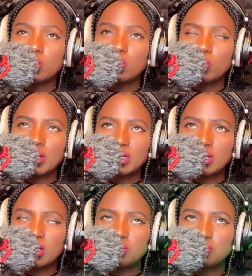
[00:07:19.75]

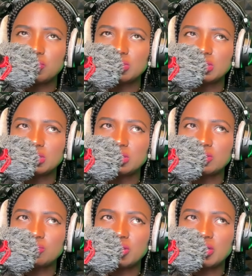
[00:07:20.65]
Wake up, put a
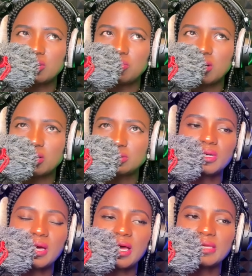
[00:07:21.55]
little makeup on,
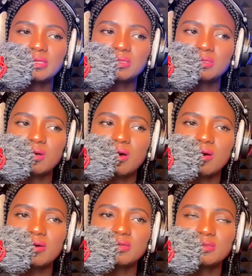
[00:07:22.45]
hide the
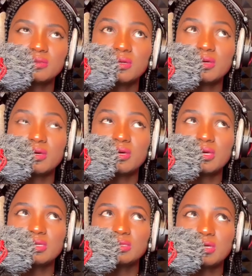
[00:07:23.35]
scars,
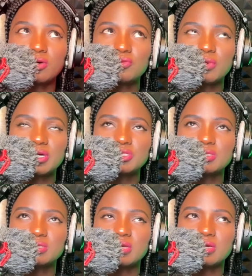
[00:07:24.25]

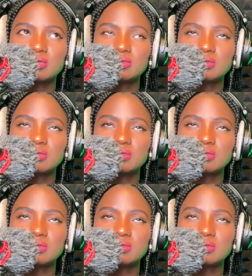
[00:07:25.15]
self-righteousness.